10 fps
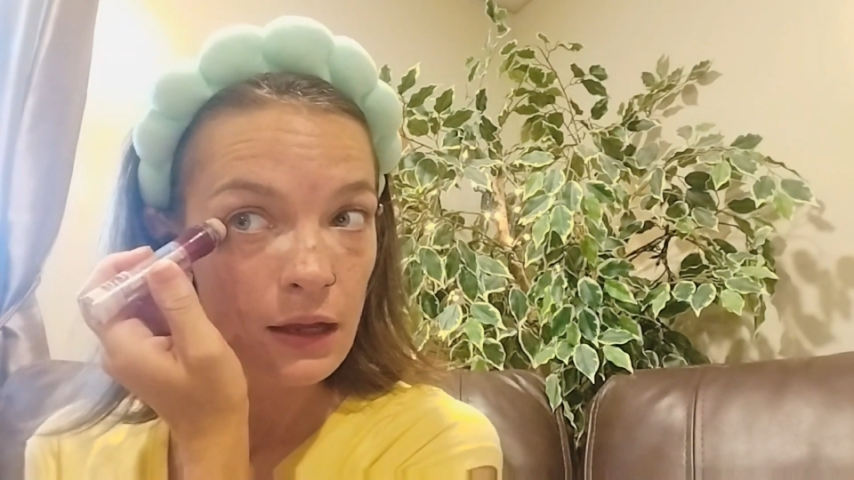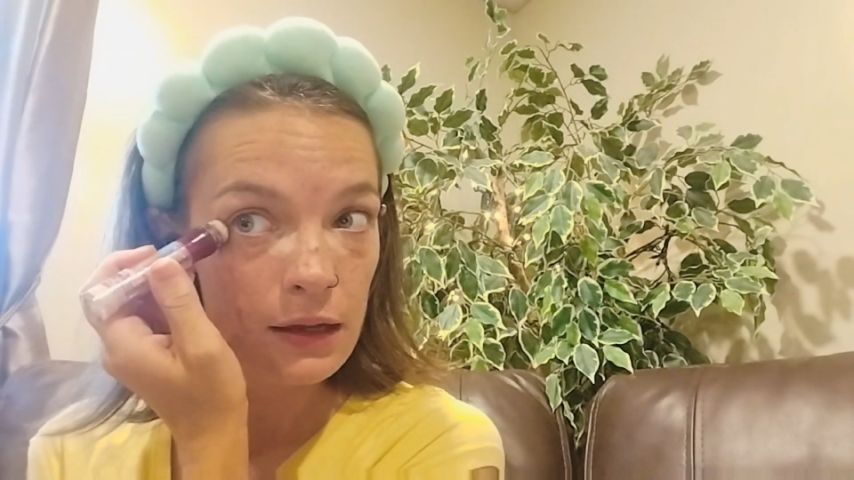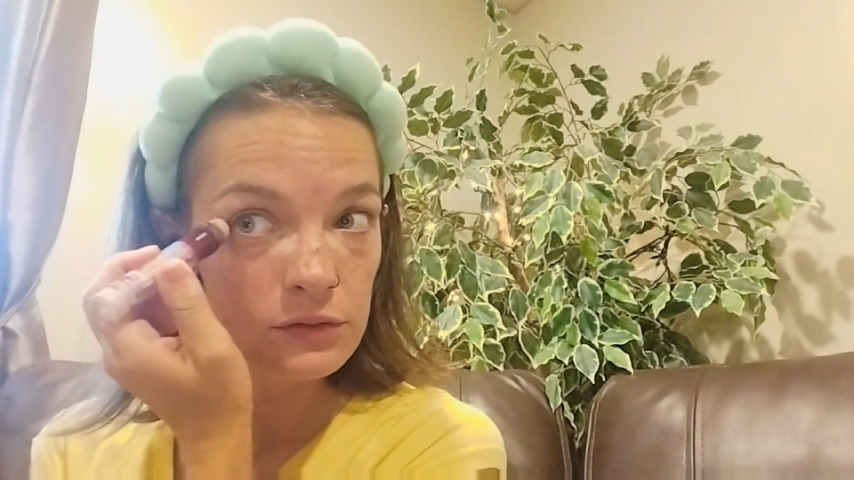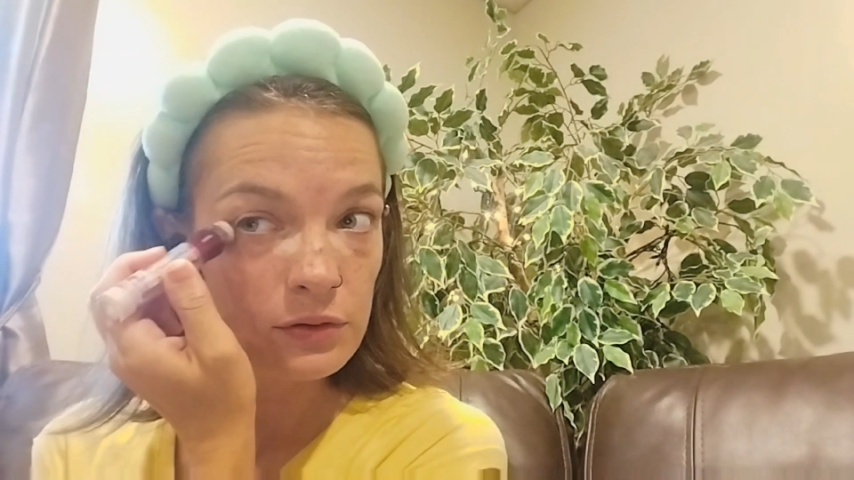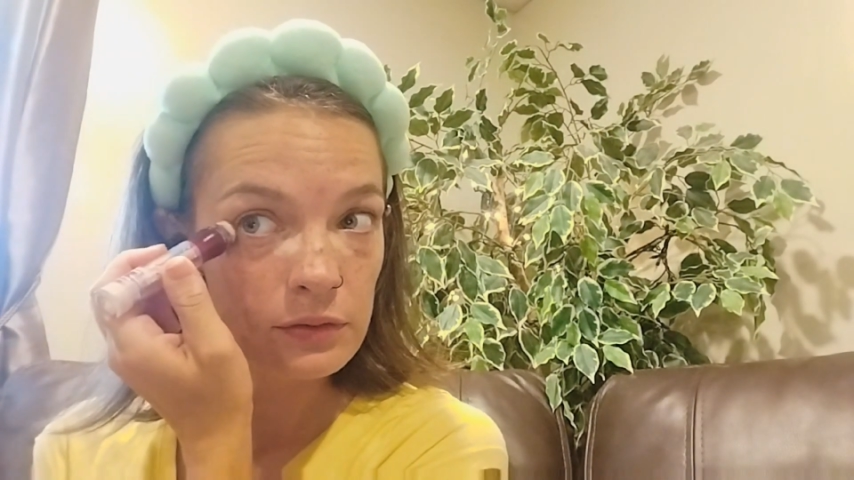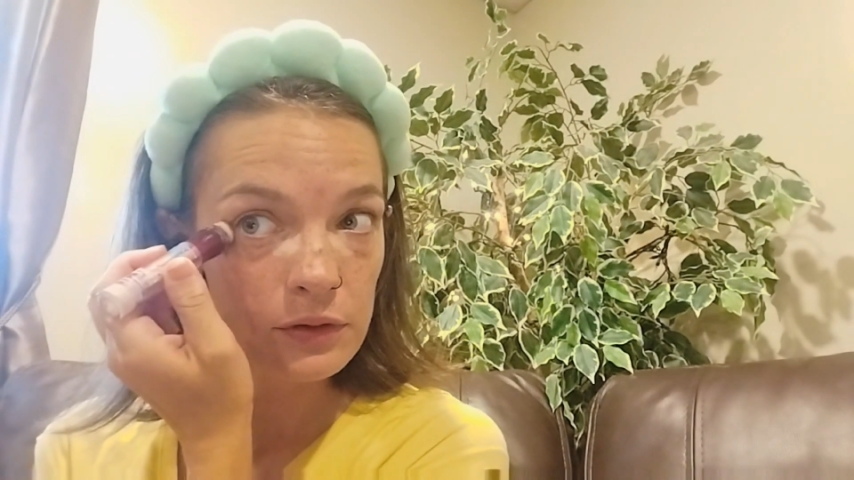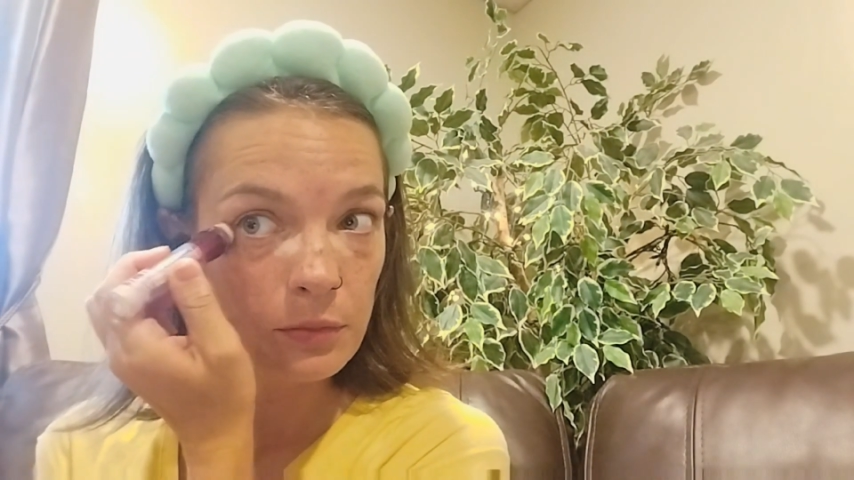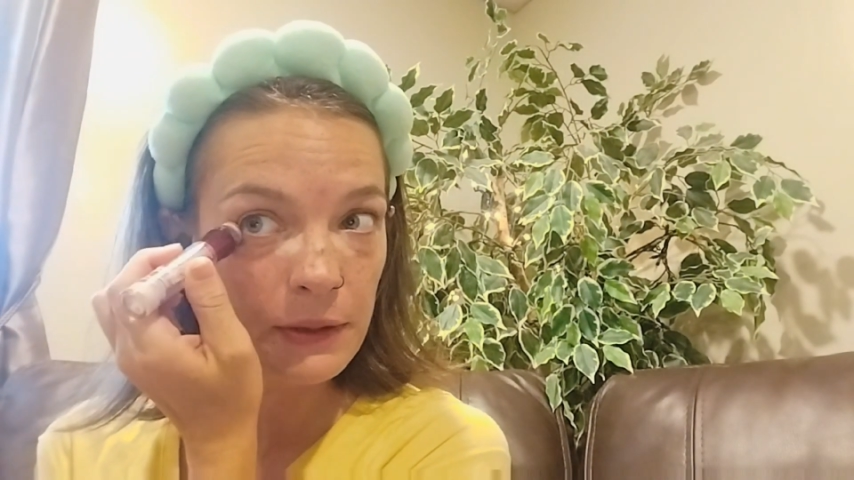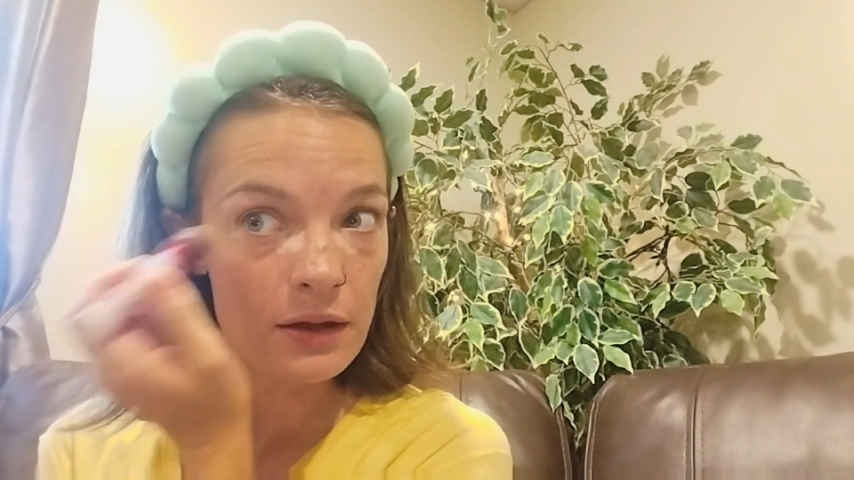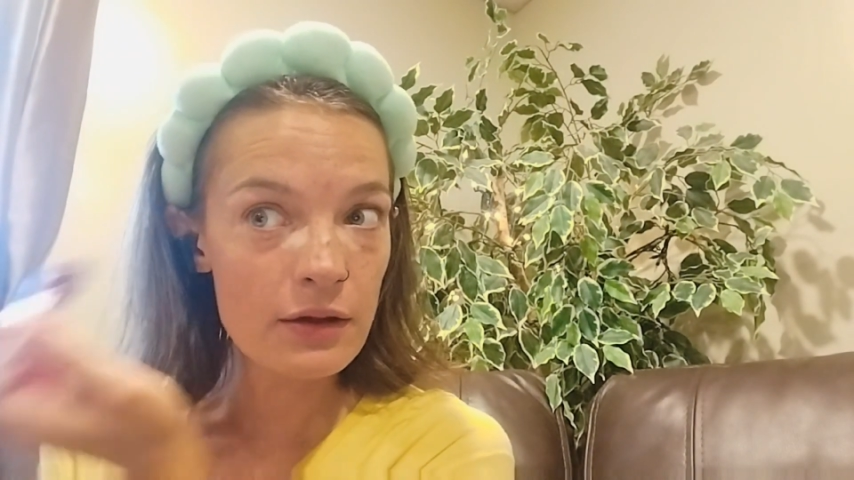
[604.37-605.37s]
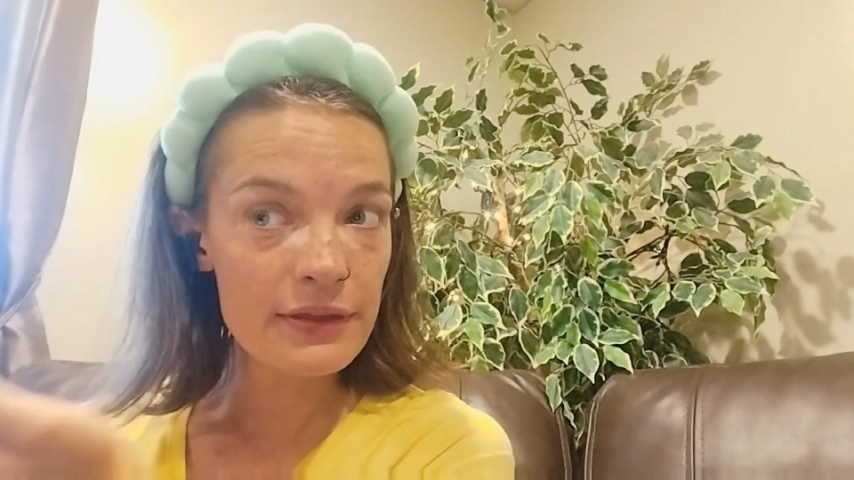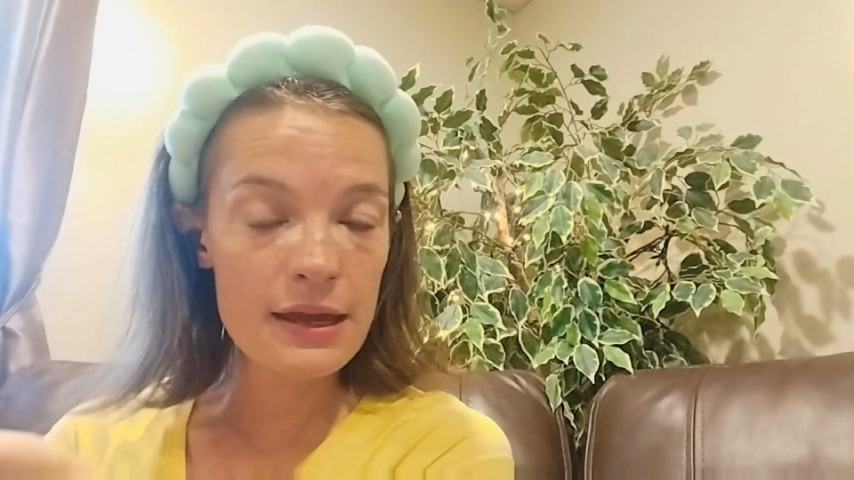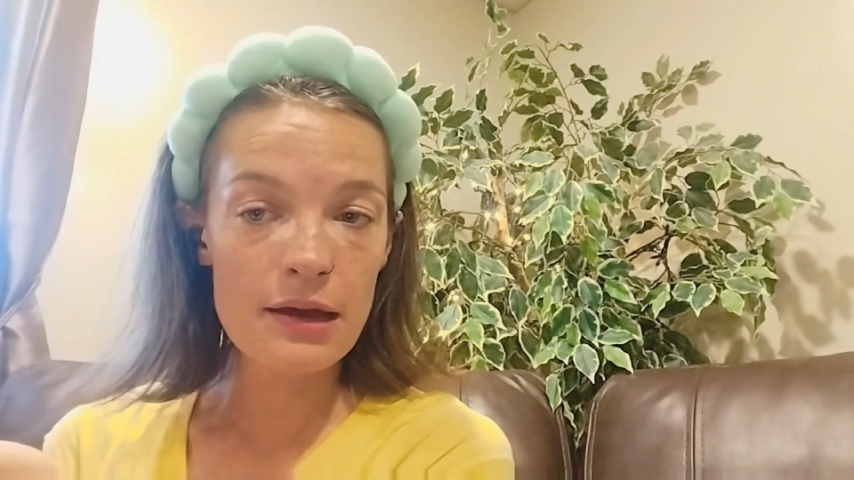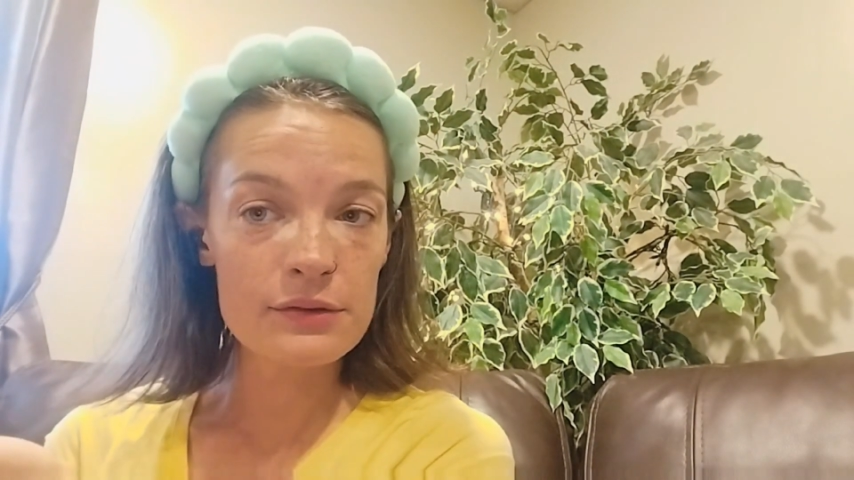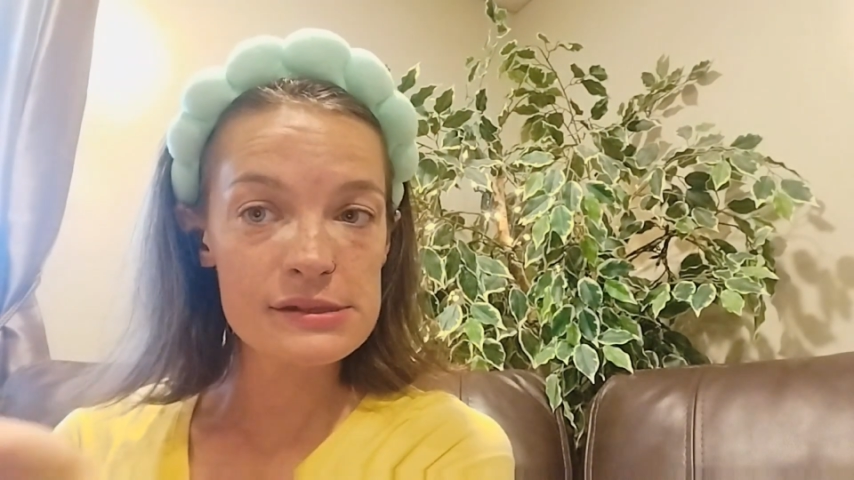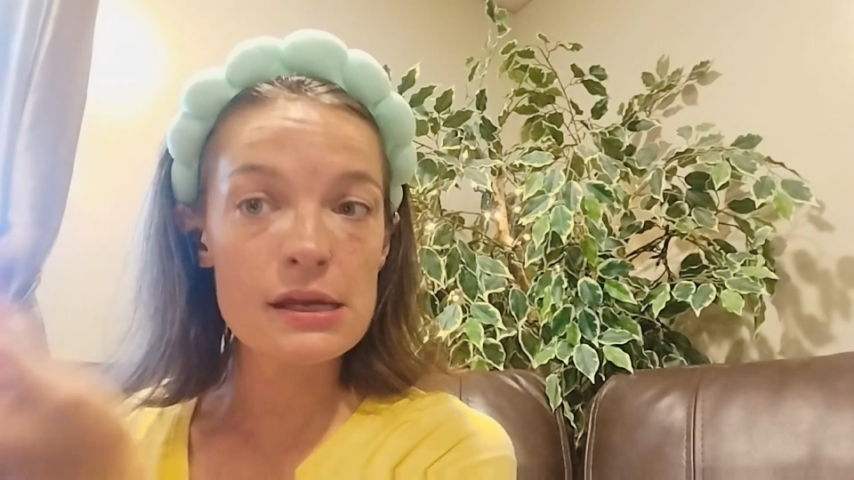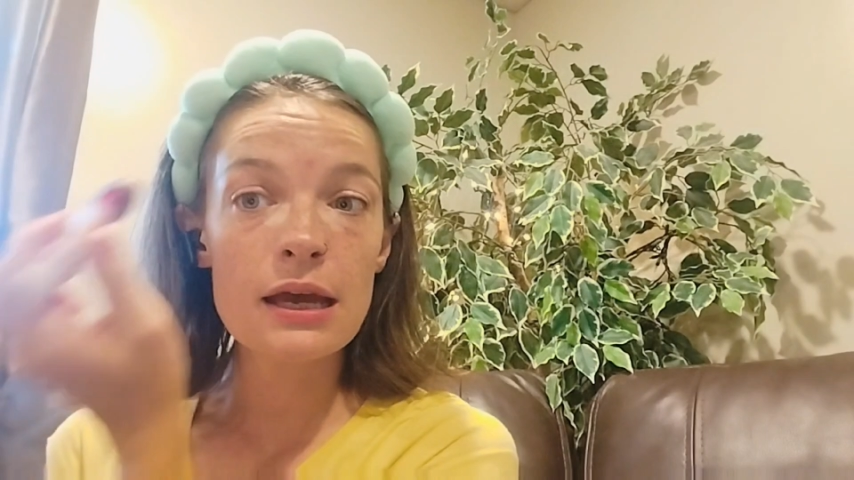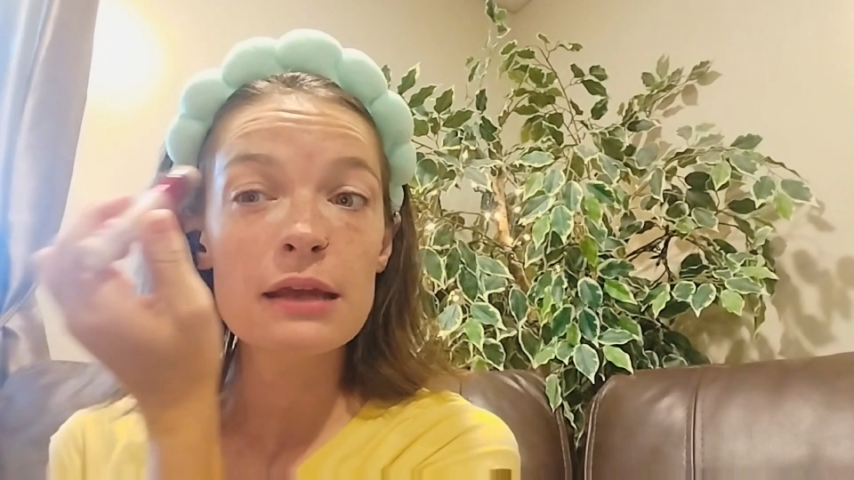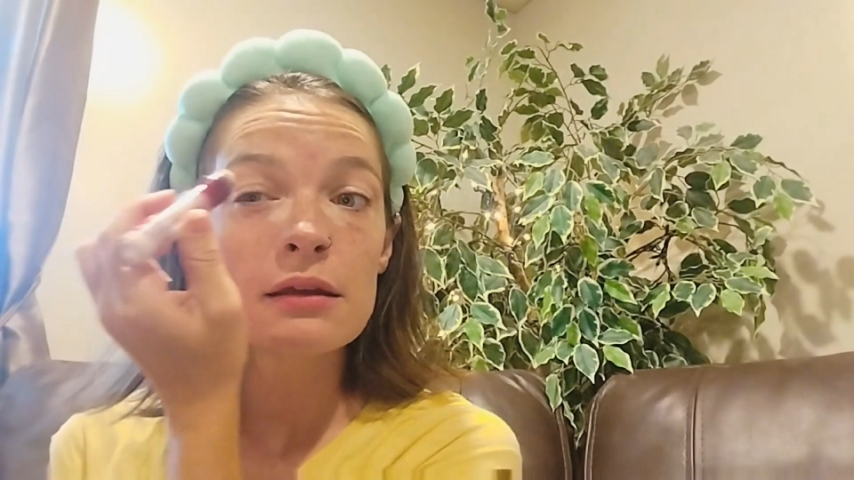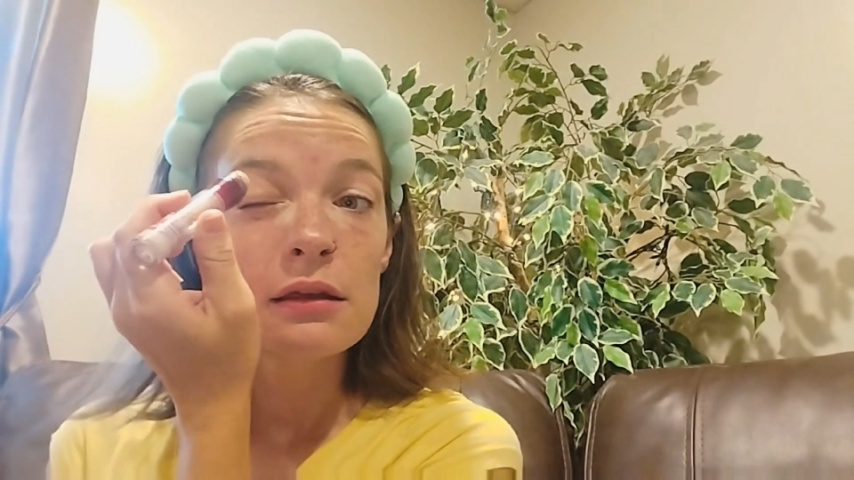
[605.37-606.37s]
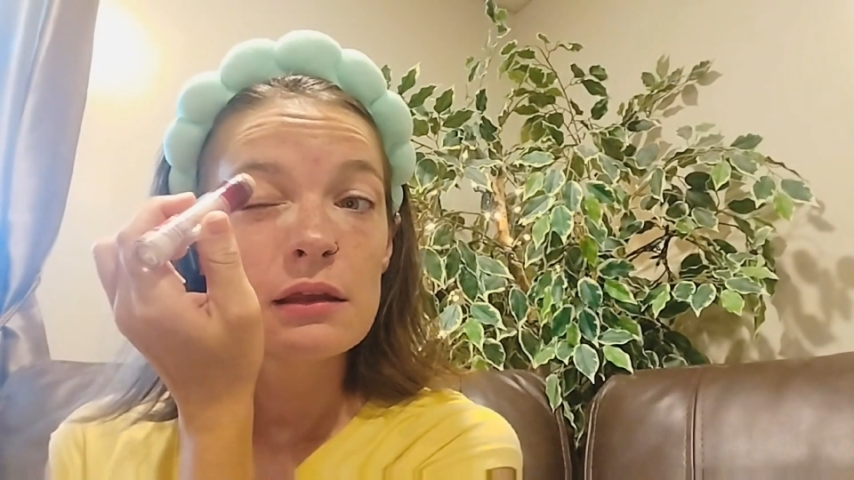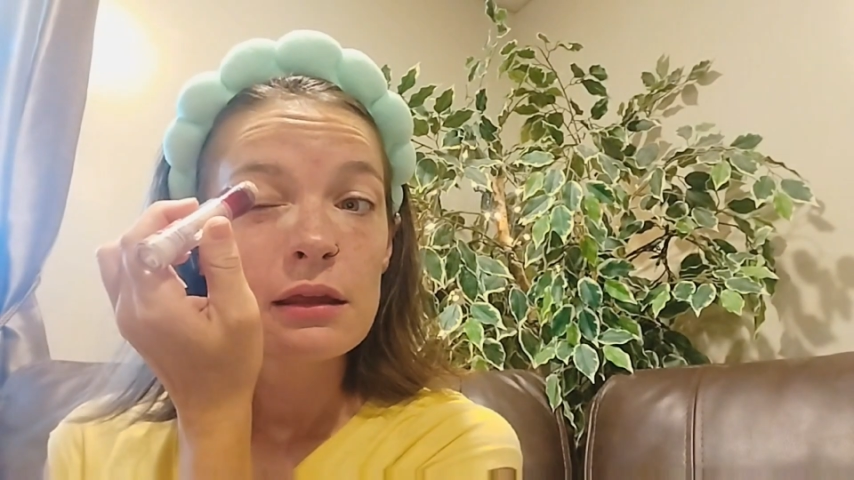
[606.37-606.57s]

I do a little bit on the outside,